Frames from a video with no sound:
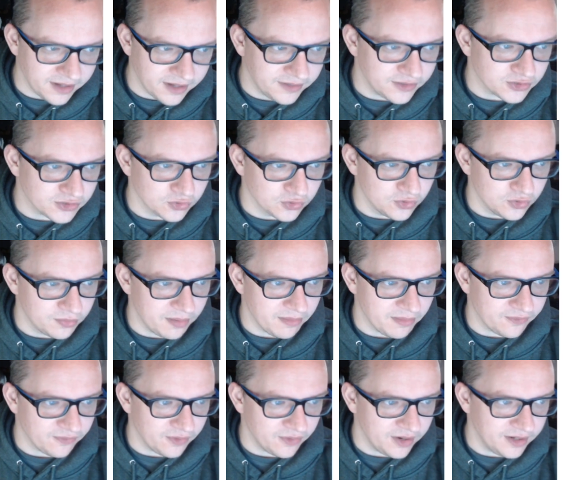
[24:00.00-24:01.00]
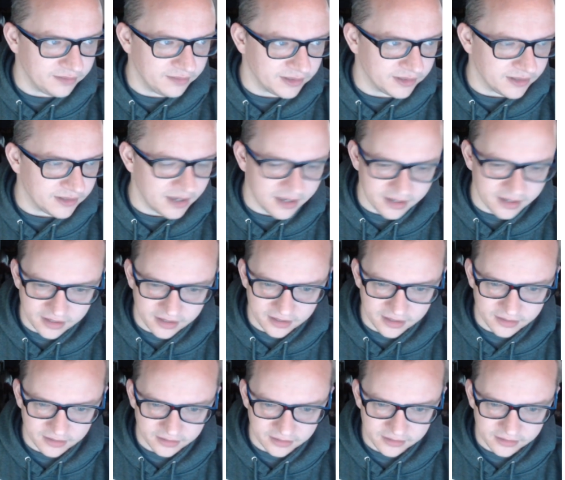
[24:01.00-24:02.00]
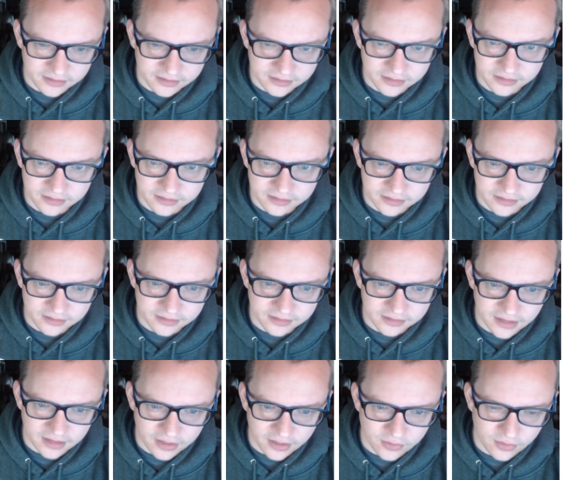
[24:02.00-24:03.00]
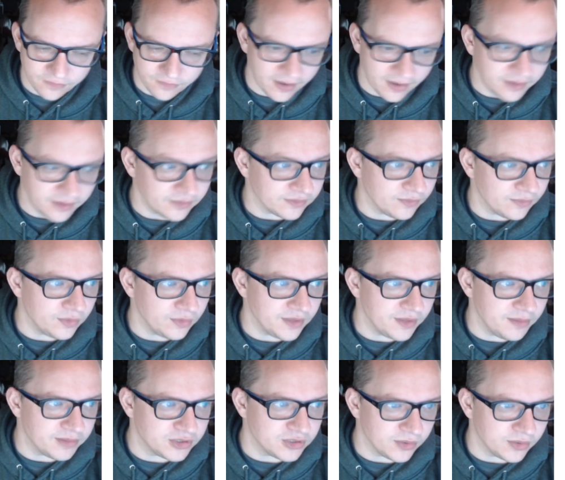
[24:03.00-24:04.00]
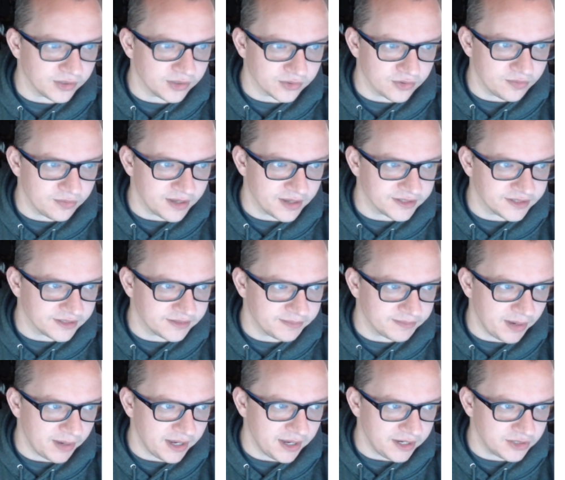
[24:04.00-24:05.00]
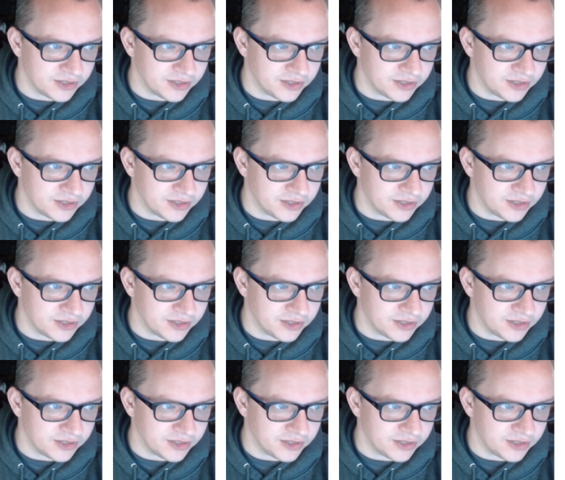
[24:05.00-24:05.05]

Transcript: this group, I'm afraid. But I don't know if it won't let me join a group as a page,